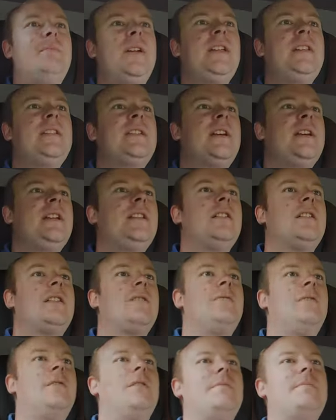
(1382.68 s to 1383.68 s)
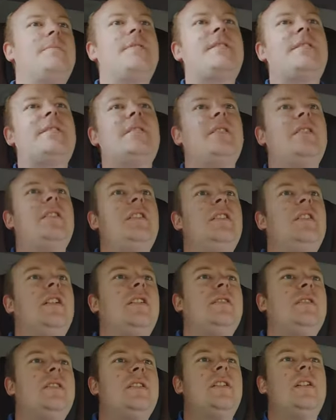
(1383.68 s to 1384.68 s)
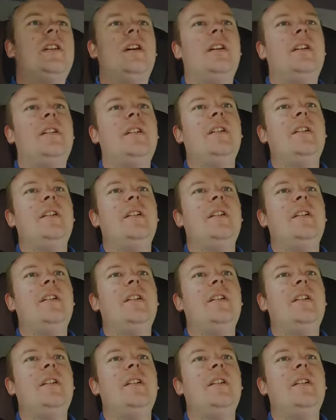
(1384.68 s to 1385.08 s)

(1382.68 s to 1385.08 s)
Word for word: or maintain the crops. You know,